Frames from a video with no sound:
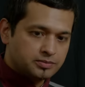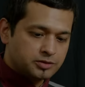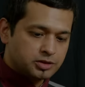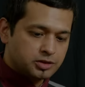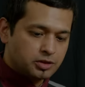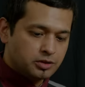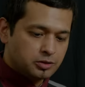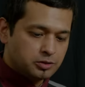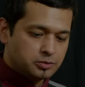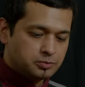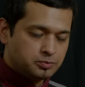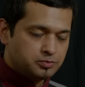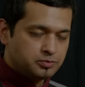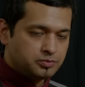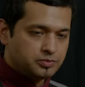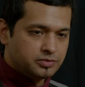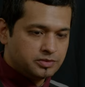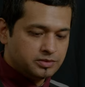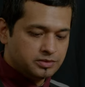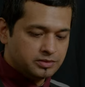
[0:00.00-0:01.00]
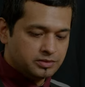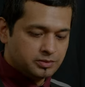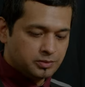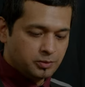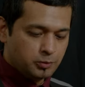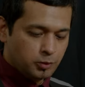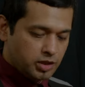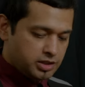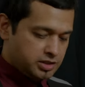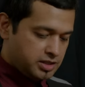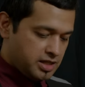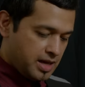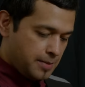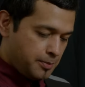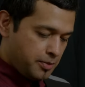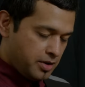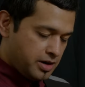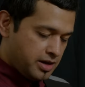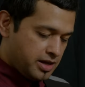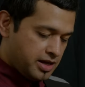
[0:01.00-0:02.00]
So we'll get to that
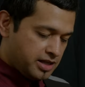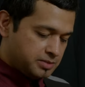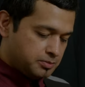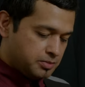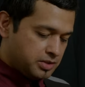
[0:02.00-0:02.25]
part next.